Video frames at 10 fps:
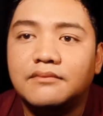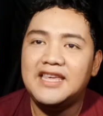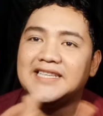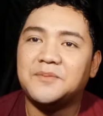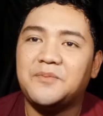
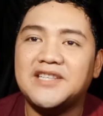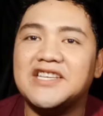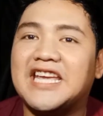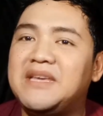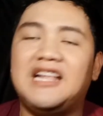This
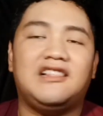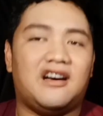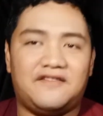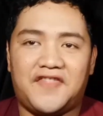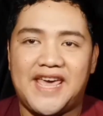expression can mean a
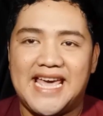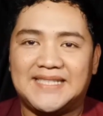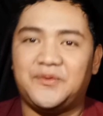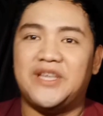lot of things.